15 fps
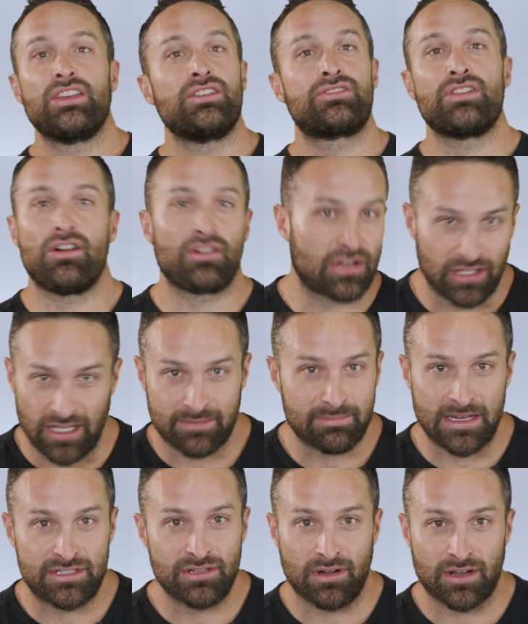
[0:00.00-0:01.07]
You don't collect my
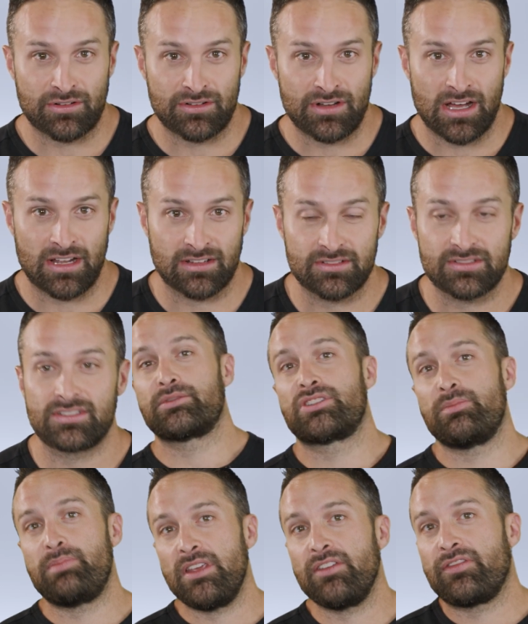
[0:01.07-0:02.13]
$200. To
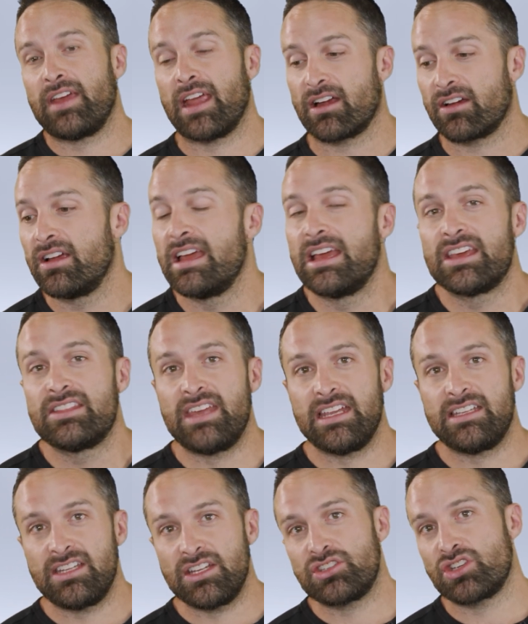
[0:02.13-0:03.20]
be fair, they
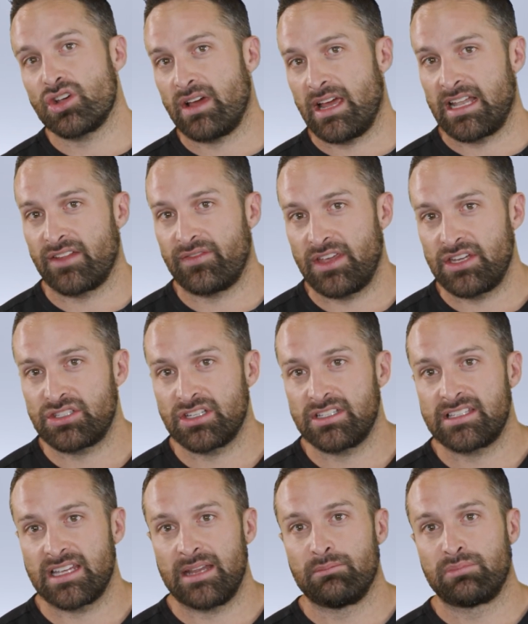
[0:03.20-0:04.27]
did show elevations
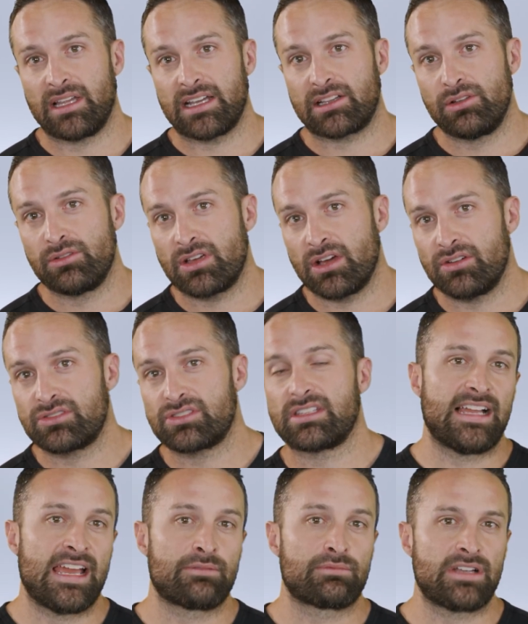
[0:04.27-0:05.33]
in blood glucose
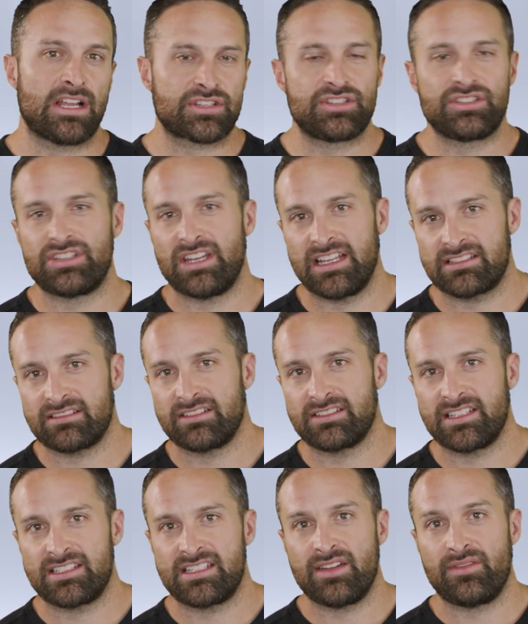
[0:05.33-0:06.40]
and reductions in insulin
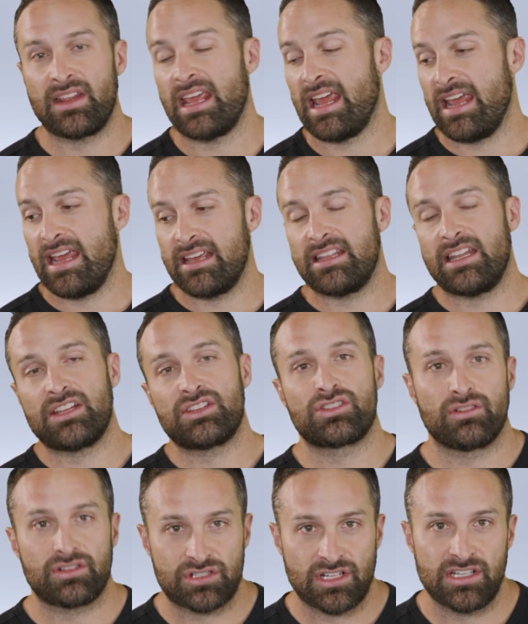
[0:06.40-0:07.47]
sensitivity, and they did show
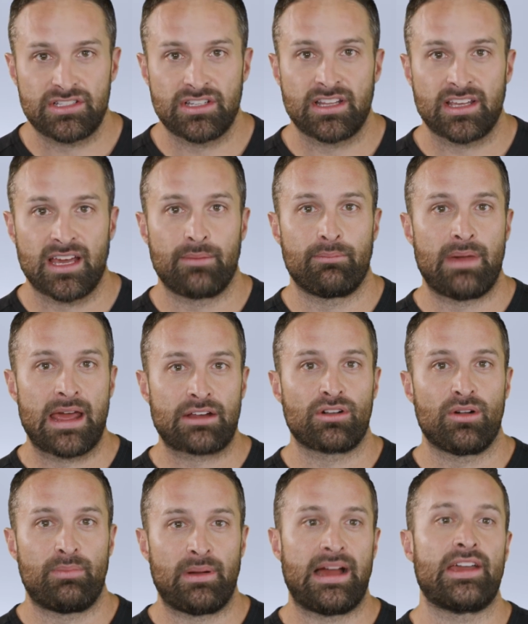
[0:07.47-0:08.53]
a change in the gut
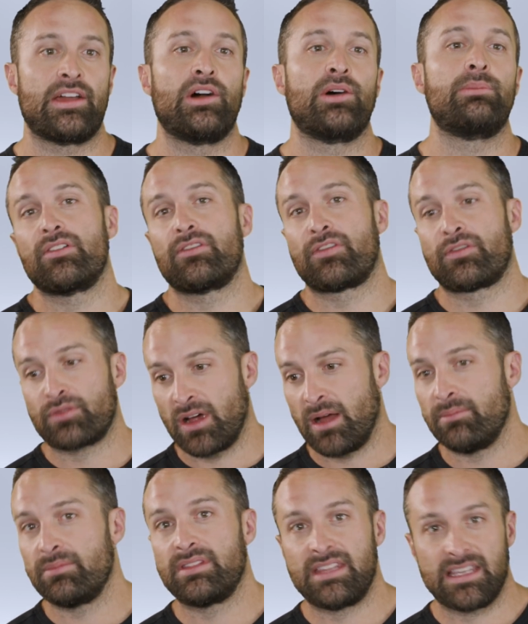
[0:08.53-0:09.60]
microbiome
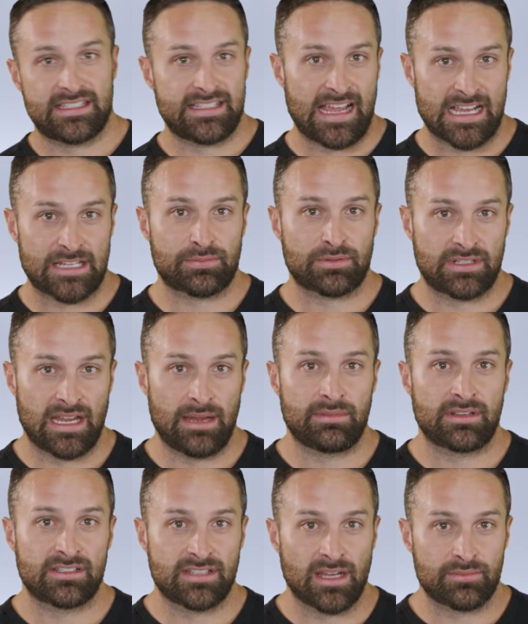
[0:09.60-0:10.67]
from this aspartame
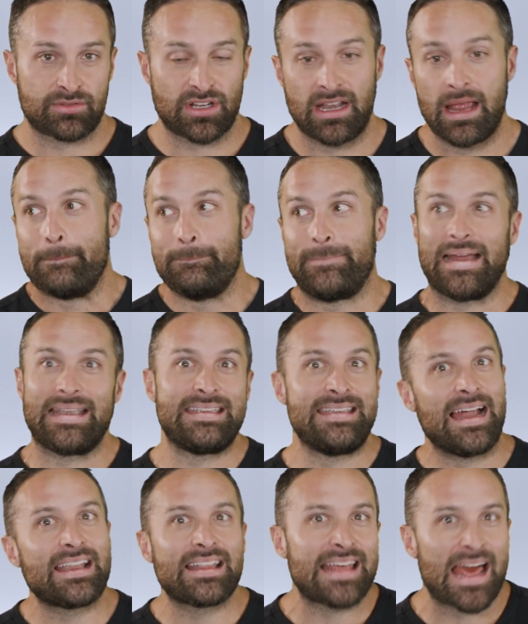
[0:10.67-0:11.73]
consumption. But
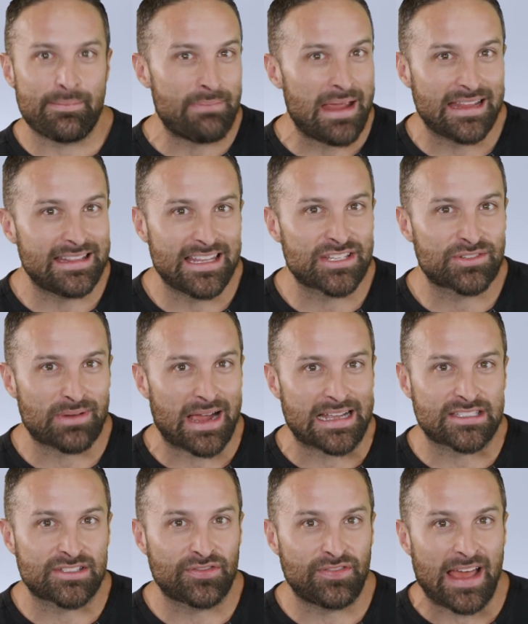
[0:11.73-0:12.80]
none of that made these
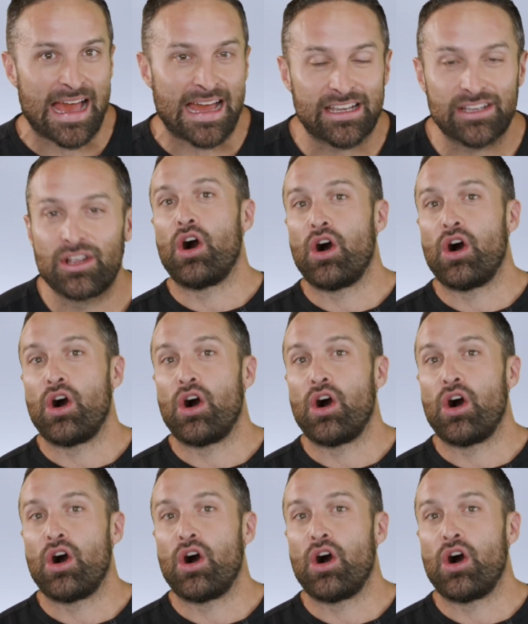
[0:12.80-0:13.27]
rats fat.